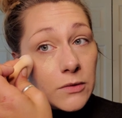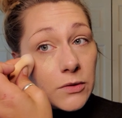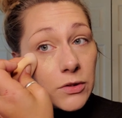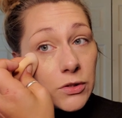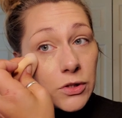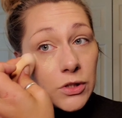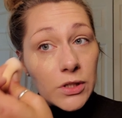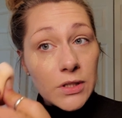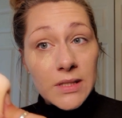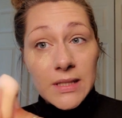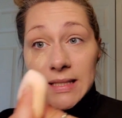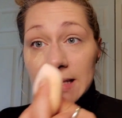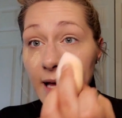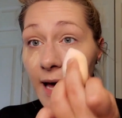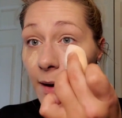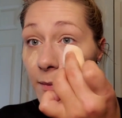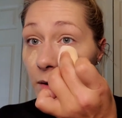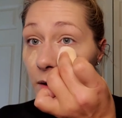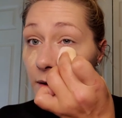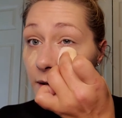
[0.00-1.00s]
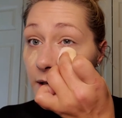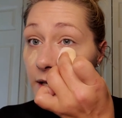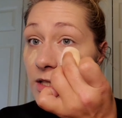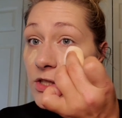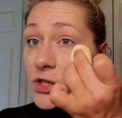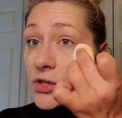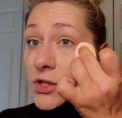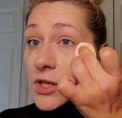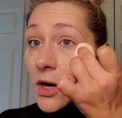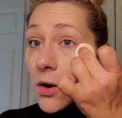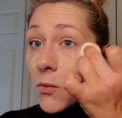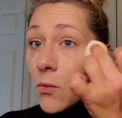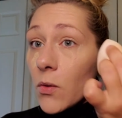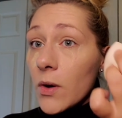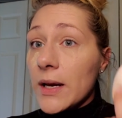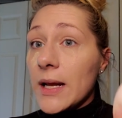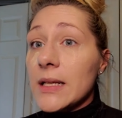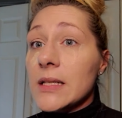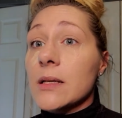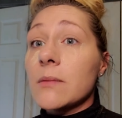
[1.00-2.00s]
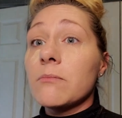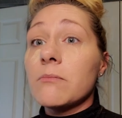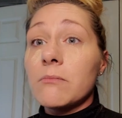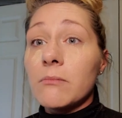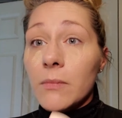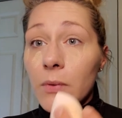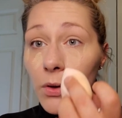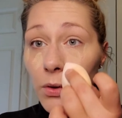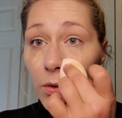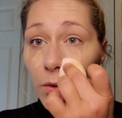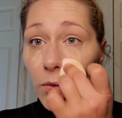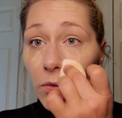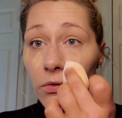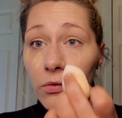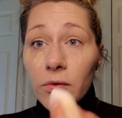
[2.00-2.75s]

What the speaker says: just dab it on there because you don't want it to move.